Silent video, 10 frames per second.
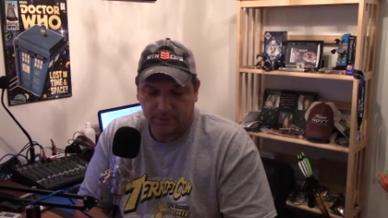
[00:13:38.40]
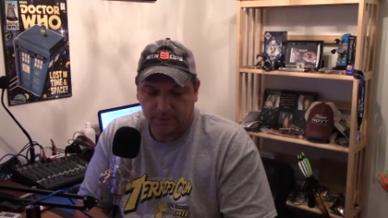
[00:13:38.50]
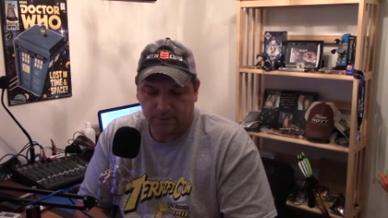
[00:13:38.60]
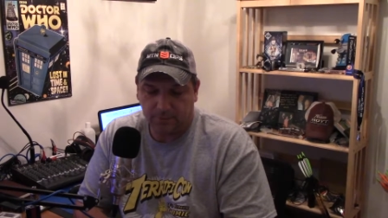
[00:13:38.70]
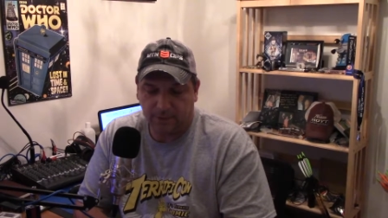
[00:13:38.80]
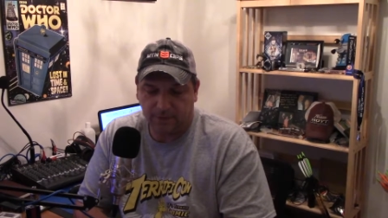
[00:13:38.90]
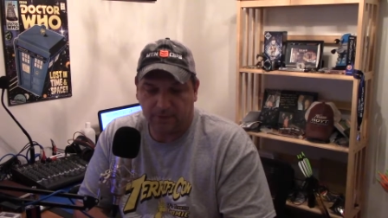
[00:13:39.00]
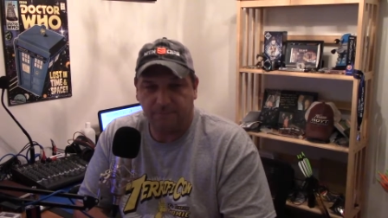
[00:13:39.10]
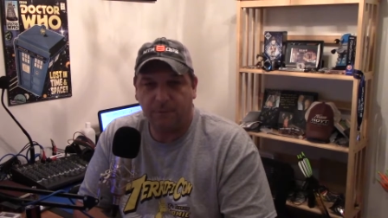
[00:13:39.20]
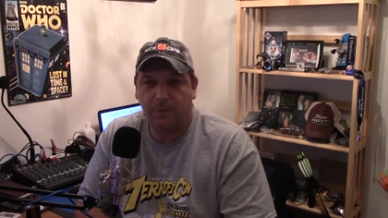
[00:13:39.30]
You can do better
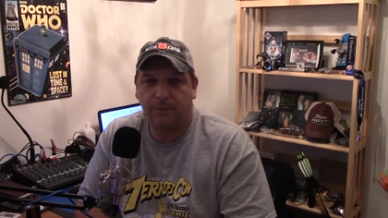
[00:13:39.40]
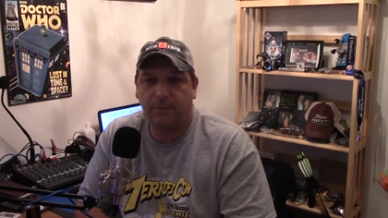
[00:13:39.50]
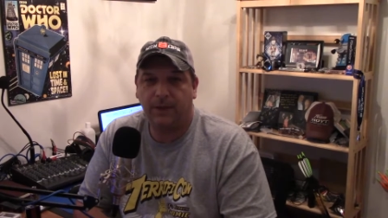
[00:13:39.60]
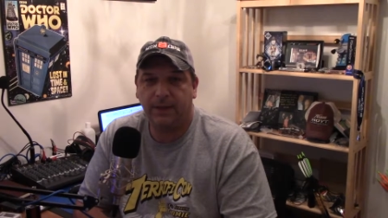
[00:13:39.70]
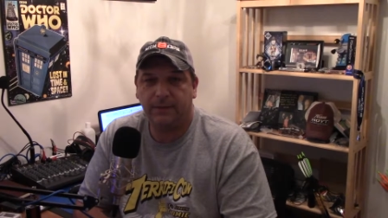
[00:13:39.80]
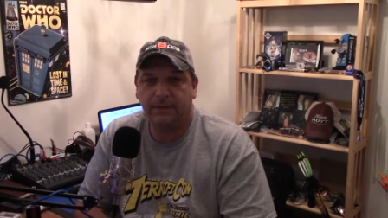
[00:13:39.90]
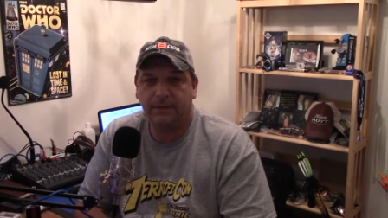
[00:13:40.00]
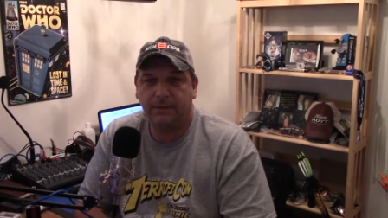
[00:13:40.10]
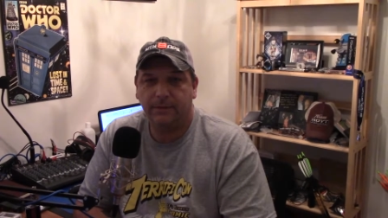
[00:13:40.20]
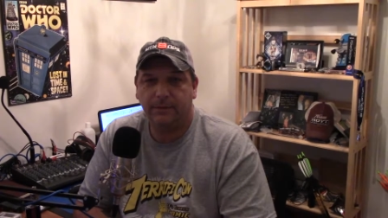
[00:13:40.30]
than fourth
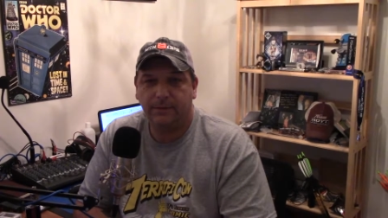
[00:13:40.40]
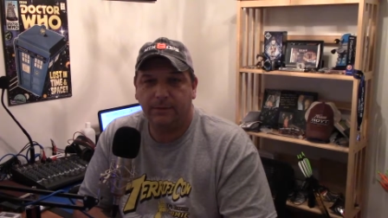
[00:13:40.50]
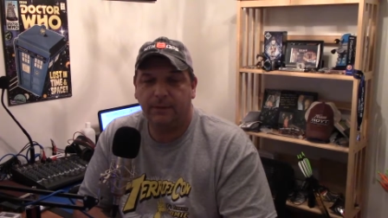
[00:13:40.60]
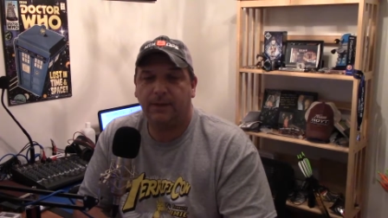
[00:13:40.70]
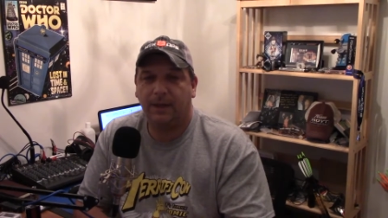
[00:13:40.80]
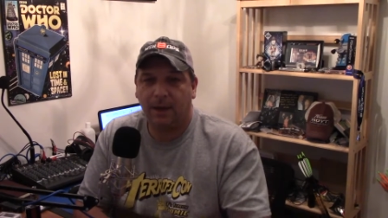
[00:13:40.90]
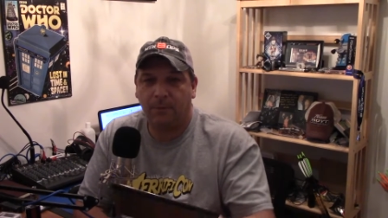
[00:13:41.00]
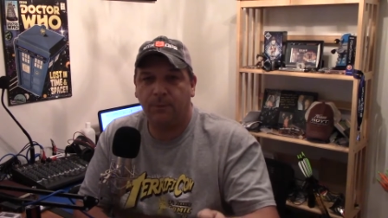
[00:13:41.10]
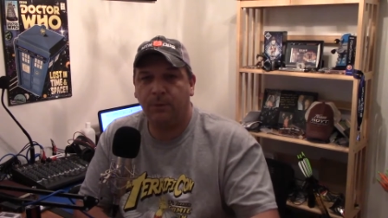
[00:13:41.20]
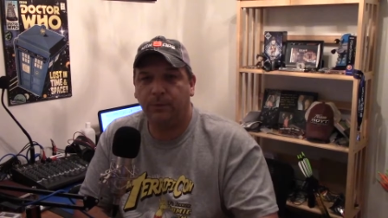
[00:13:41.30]
place. You can take
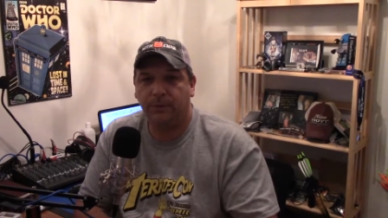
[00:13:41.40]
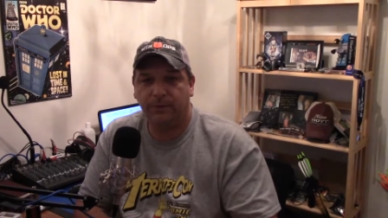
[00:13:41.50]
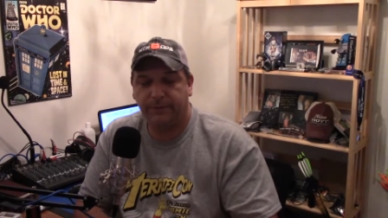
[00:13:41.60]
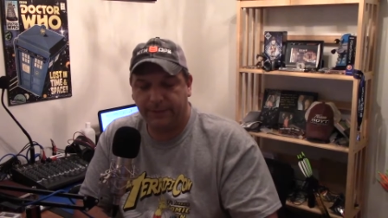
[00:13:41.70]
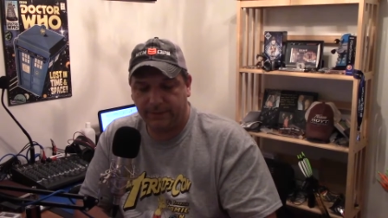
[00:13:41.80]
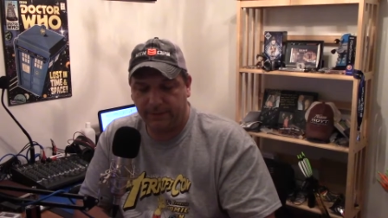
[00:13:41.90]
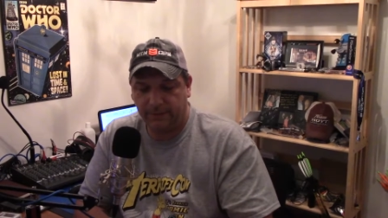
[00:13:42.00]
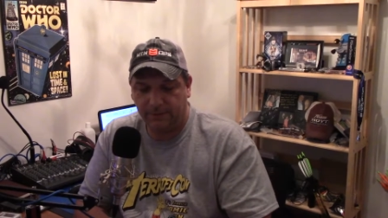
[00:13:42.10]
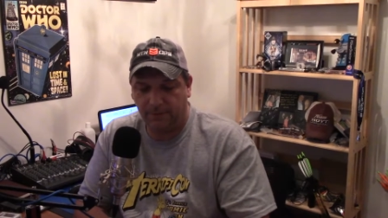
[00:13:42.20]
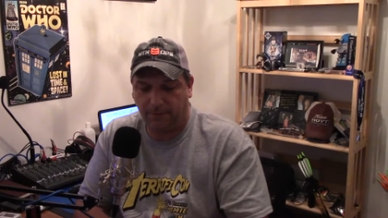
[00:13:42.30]
out Woodle and
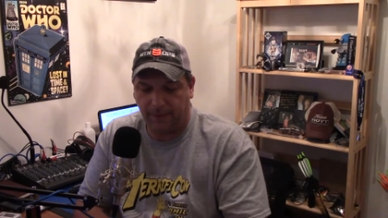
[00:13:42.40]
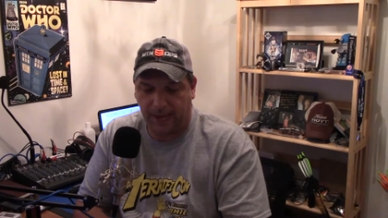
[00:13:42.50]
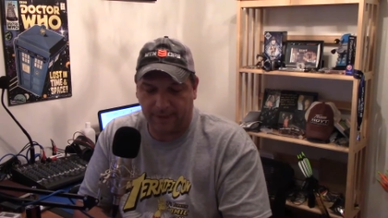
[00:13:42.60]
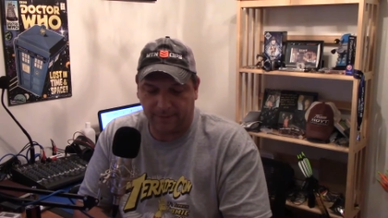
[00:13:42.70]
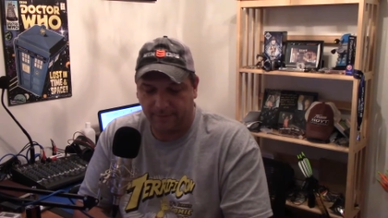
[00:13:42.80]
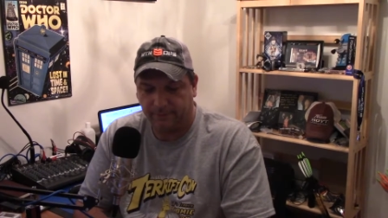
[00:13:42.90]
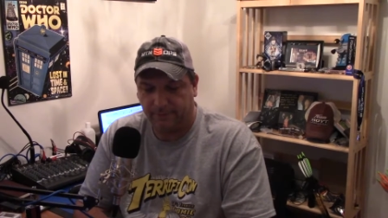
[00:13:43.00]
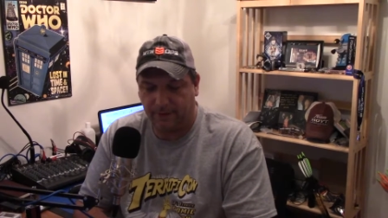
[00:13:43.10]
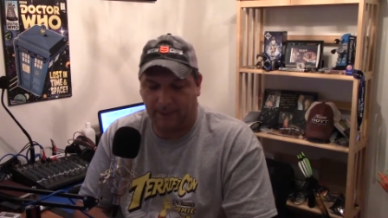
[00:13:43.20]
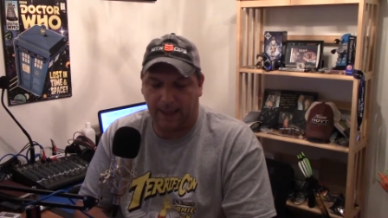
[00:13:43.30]
Greasy. You know that.
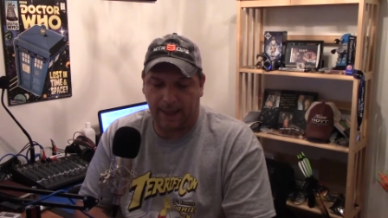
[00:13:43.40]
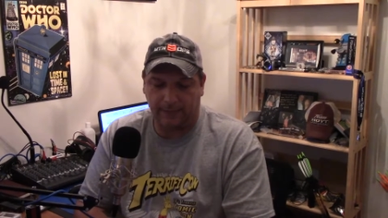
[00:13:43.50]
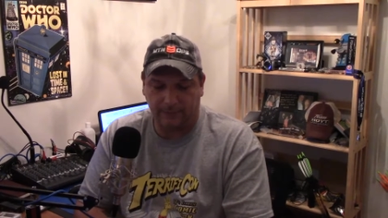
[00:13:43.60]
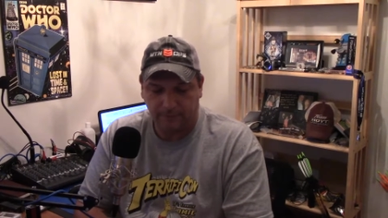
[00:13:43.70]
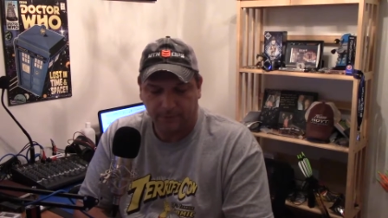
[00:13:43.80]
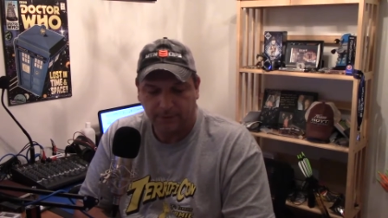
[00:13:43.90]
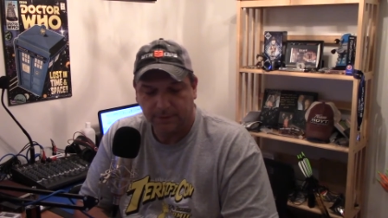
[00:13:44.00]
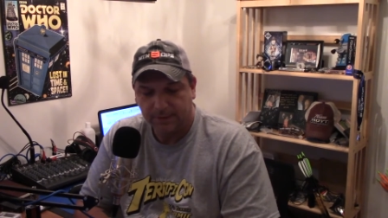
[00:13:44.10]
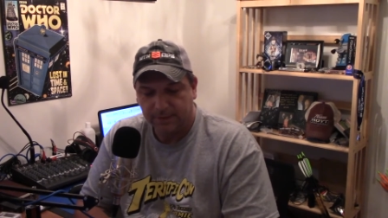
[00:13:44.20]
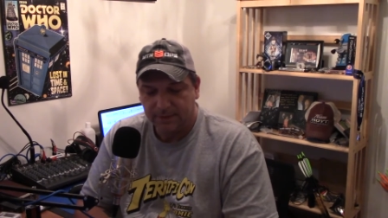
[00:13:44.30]
Come on.
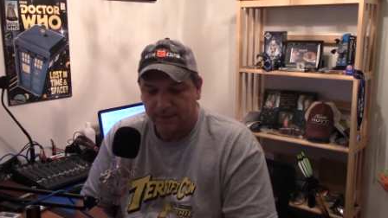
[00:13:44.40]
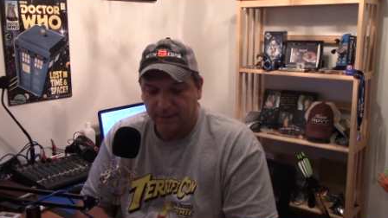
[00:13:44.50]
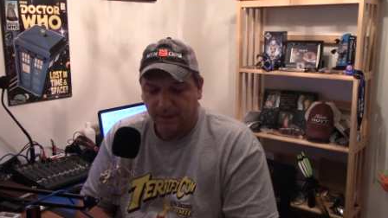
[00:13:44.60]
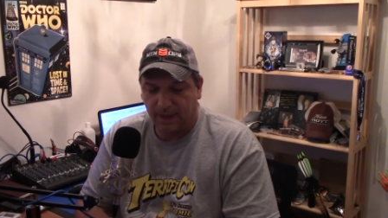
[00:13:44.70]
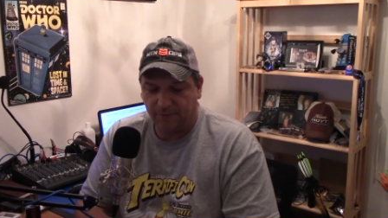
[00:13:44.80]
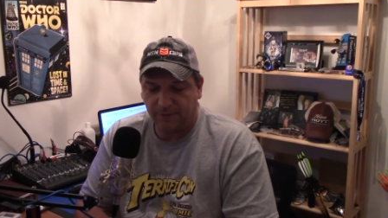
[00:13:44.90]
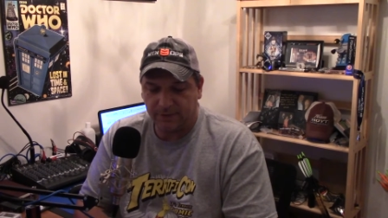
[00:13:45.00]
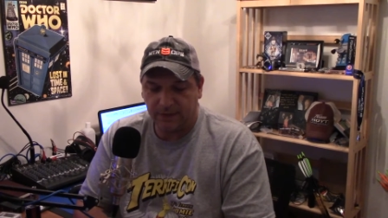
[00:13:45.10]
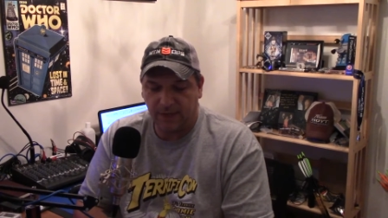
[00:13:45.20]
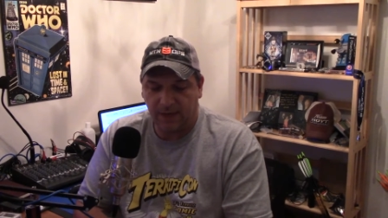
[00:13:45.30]
And, of
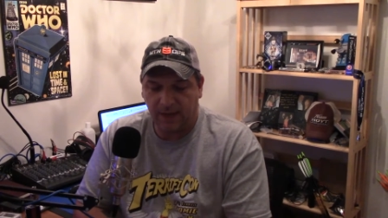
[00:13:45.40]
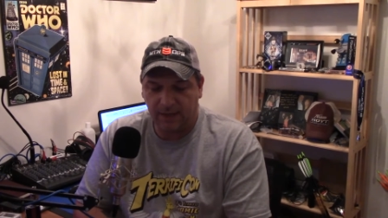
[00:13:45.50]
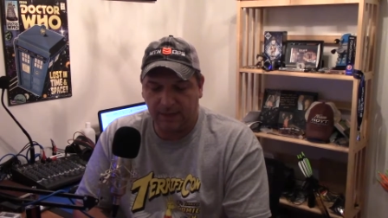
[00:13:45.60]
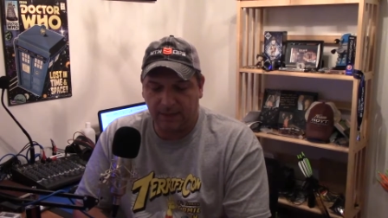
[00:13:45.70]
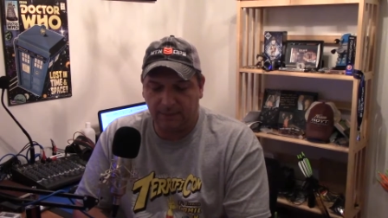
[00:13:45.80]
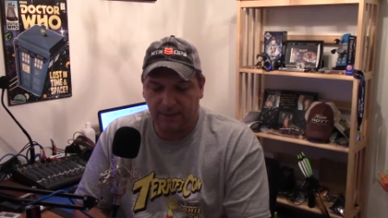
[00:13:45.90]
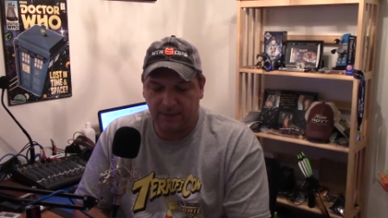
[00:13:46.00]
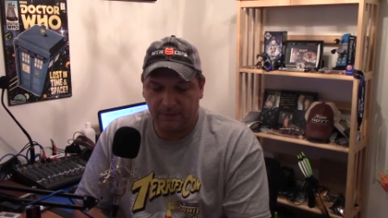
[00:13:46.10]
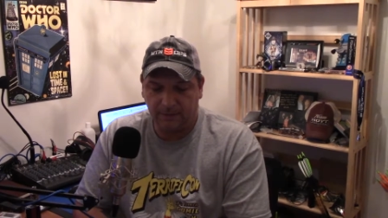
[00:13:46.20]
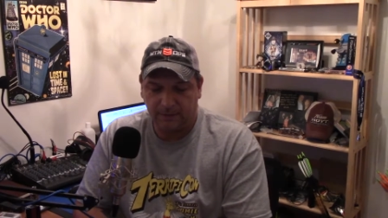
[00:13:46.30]
course, you had Eddie coming
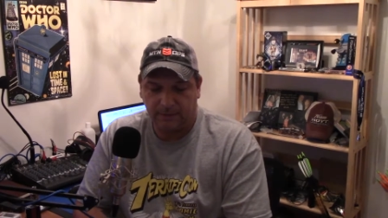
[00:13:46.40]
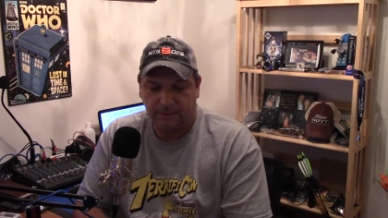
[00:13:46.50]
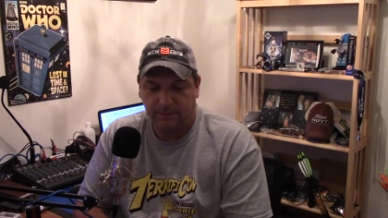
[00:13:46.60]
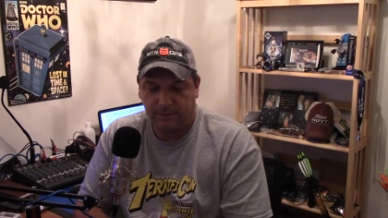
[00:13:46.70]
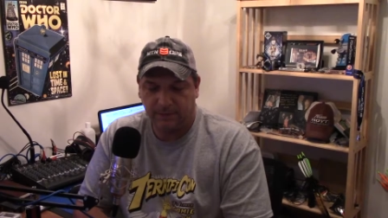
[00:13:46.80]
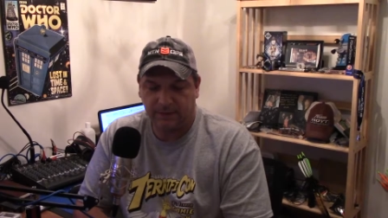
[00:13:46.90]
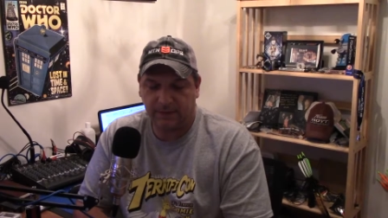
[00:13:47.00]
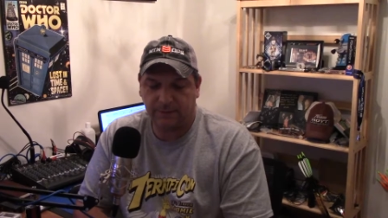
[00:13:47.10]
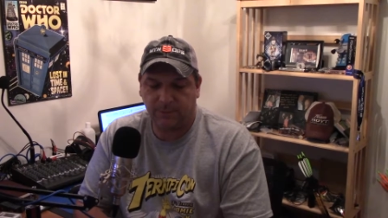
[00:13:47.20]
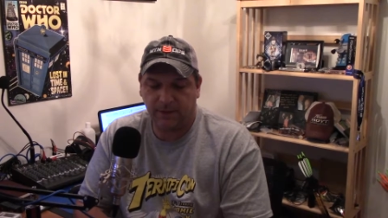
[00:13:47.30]
in the
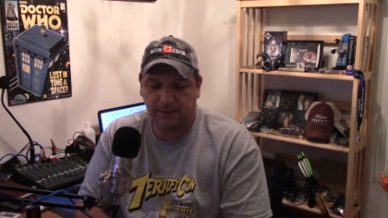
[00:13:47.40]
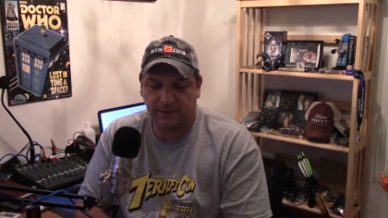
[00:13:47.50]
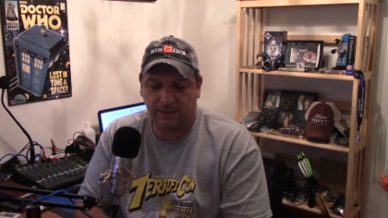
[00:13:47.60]
sixth place.